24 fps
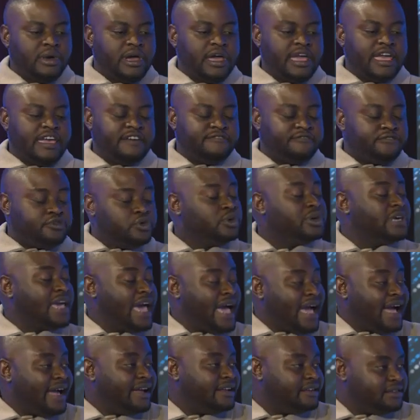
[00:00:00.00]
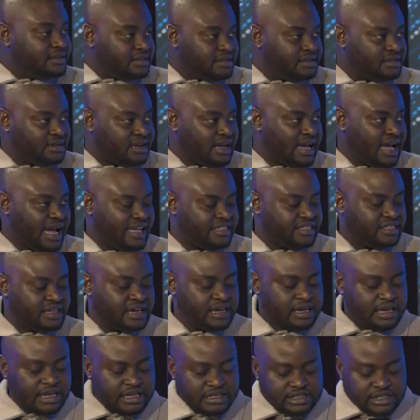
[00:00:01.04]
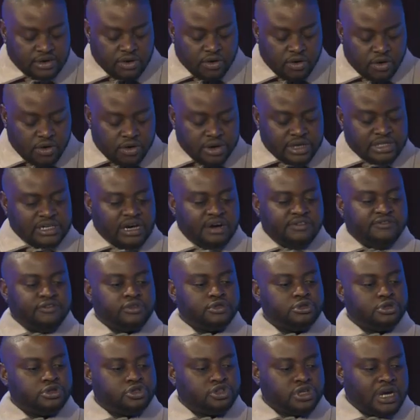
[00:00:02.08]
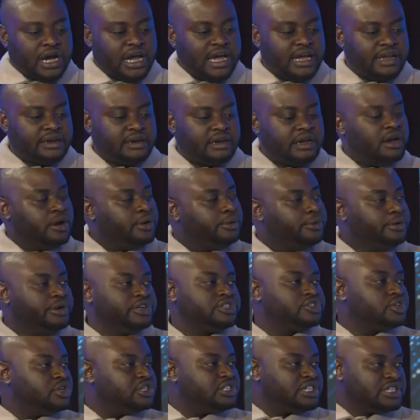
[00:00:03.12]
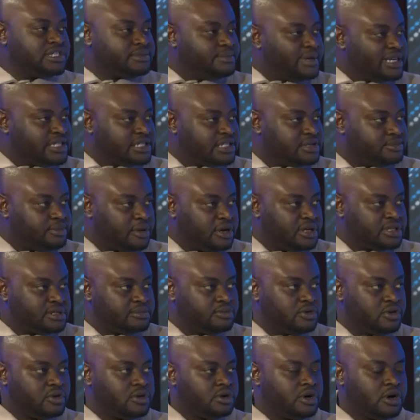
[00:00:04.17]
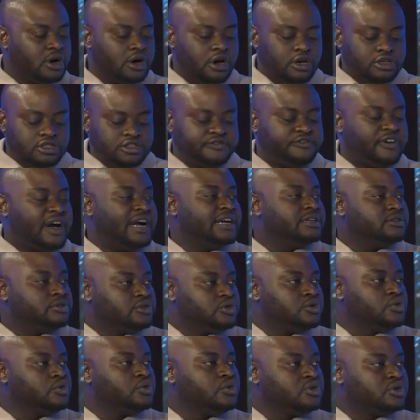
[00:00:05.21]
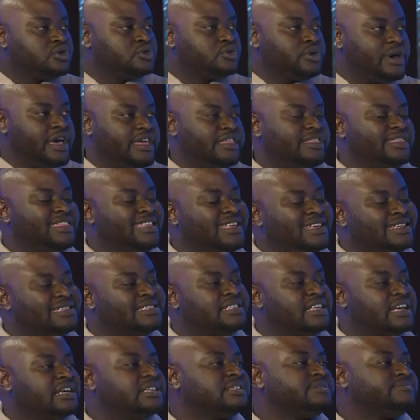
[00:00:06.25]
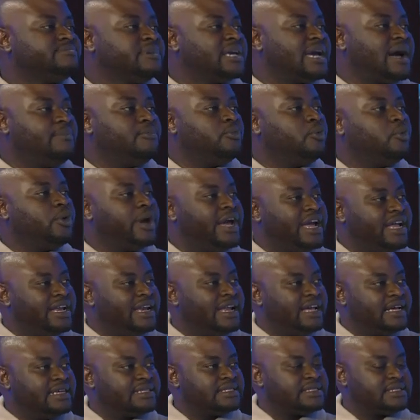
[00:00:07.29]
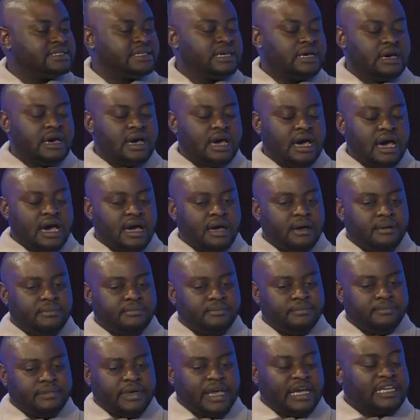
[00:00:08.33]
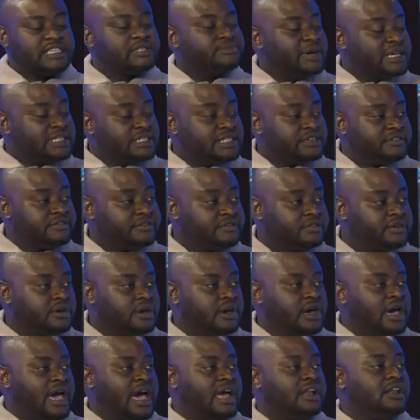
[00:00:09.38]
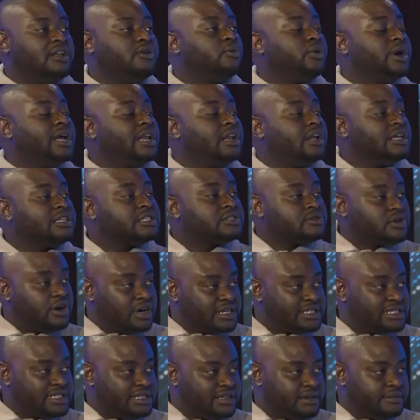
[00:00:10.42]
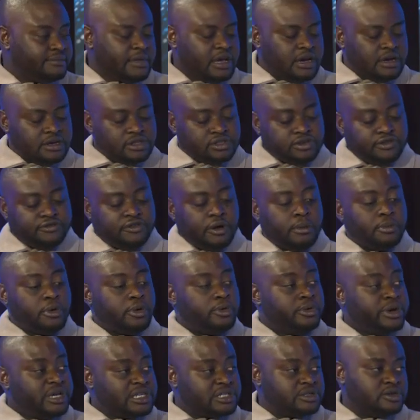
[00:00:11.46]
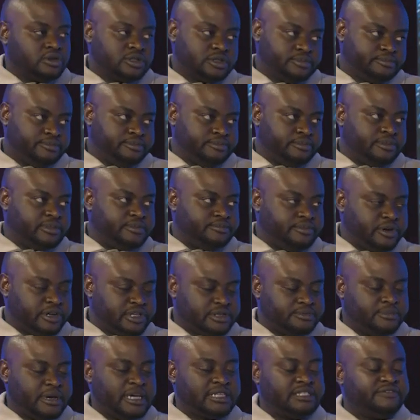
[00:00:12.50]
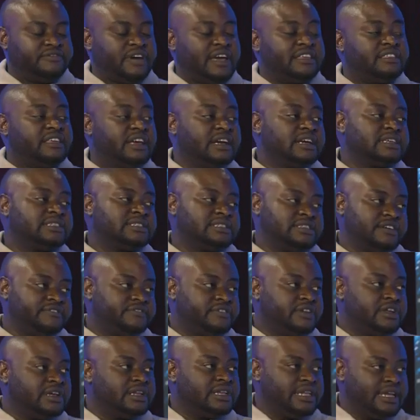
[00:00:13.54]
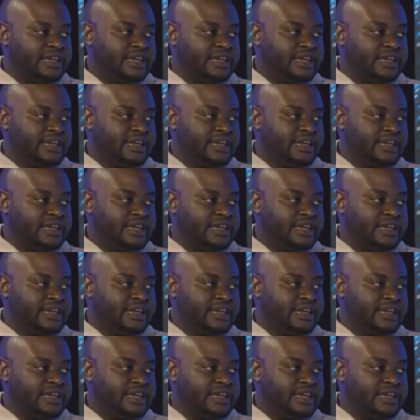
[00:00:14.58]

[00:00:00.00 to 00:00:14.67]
If you can, I think it's always helpful to try and research as much as possible to find tools where these things become way less expensive and way less costly. So from a resource perspective, I think it's definitely